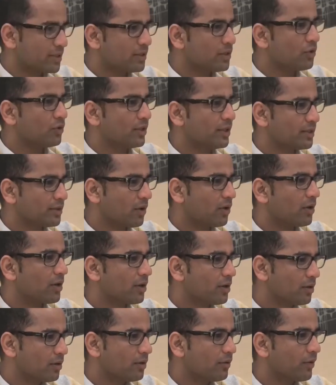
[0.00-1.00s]
know this
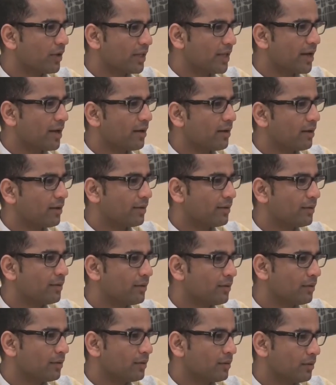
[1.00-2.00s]
order when they are. The
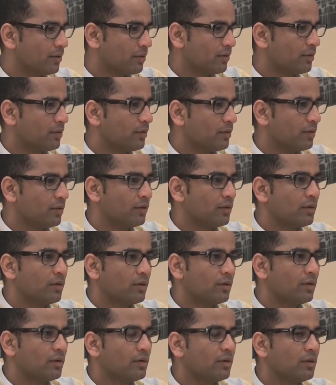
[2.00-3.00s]
user have some
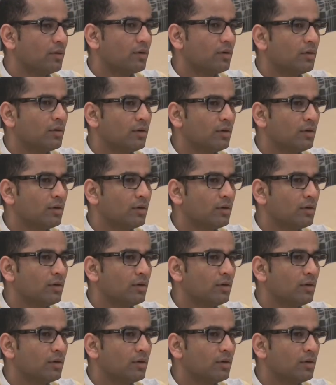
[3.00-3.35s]
knowledge. Maybe it's